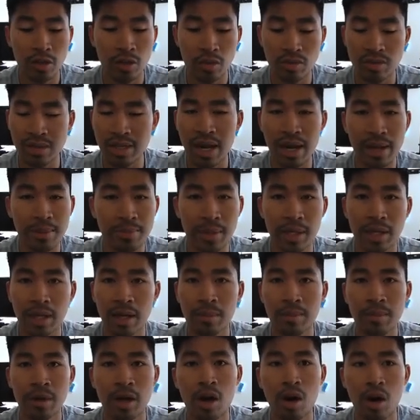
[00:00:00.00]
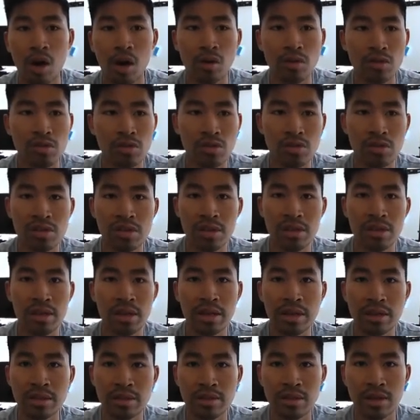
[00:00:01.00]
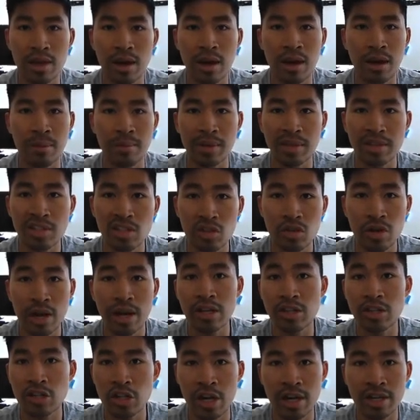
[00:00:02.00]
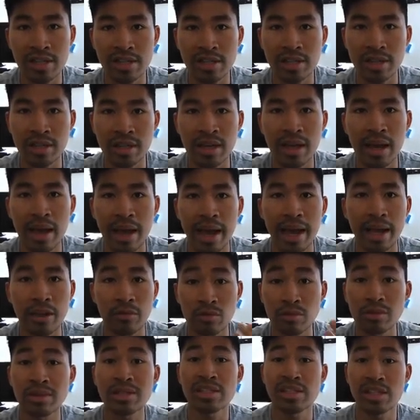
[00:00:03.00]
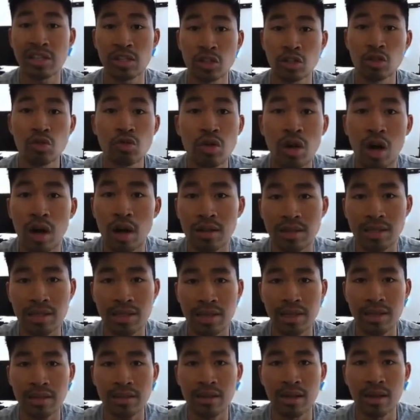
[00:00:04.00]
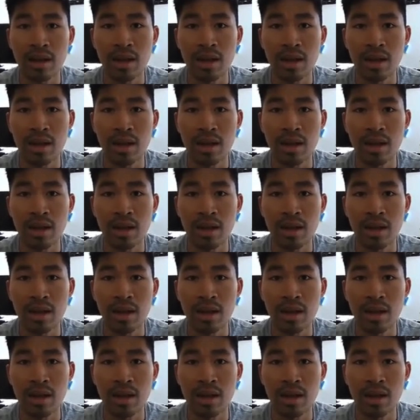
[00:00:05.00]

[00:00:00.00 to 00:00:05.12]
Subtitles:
typing up all sorts of things and strategizing and releasing new content,